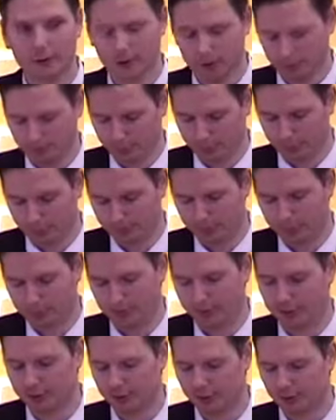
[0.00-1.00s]
A beautiful
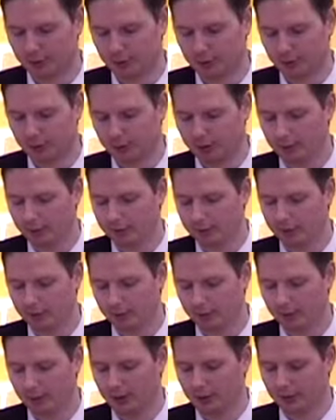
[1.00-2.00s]
picture of what life is all
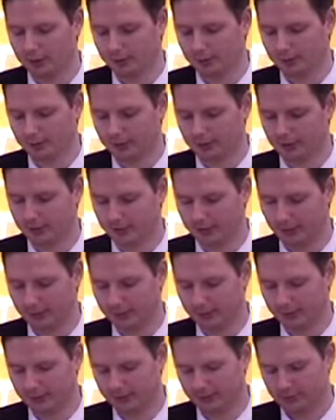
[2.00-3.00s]
about, is it not?
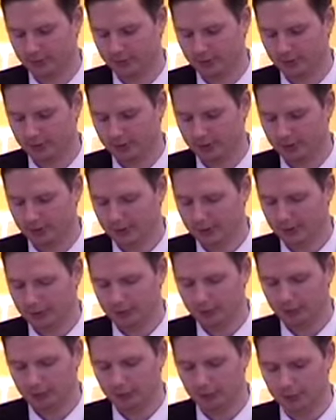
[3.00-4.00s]

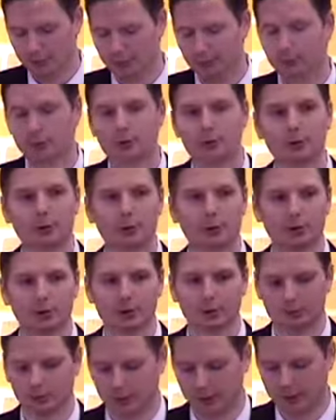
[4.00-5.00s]
But there are only two
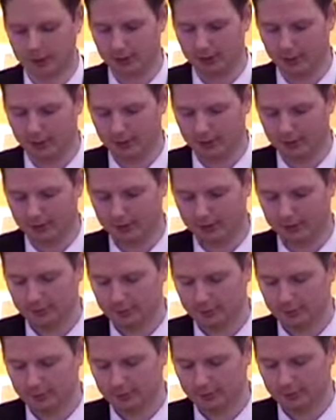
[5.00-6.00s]
questions we need to ask.
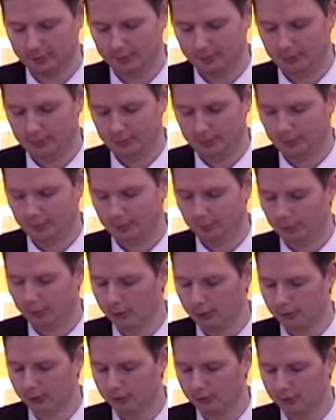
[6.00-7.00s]
Through all
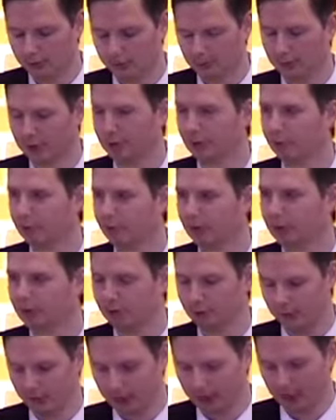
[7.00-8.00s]
of this, was she
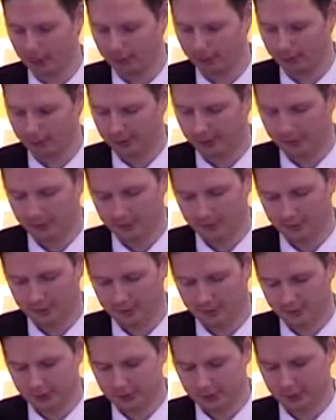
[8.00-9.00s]
blissfully happy,
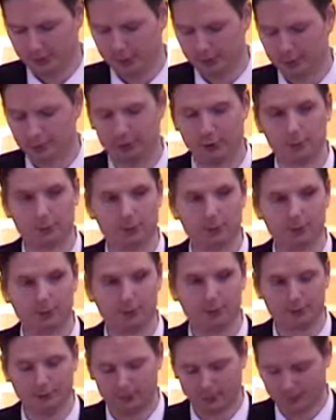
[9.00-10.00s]
untroubled,
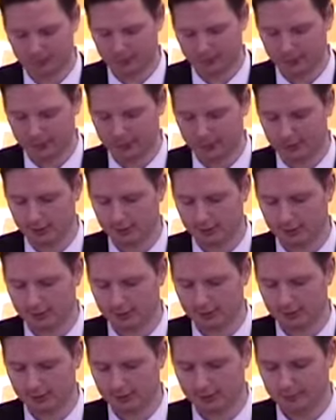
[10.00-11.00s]
content?
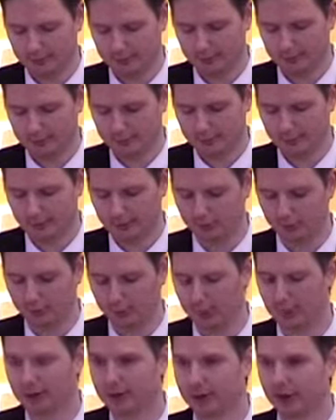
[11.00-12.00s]
I very
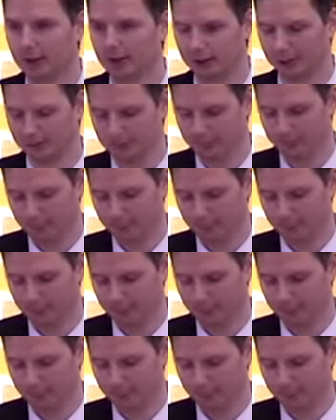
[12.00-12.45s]
much doubt it.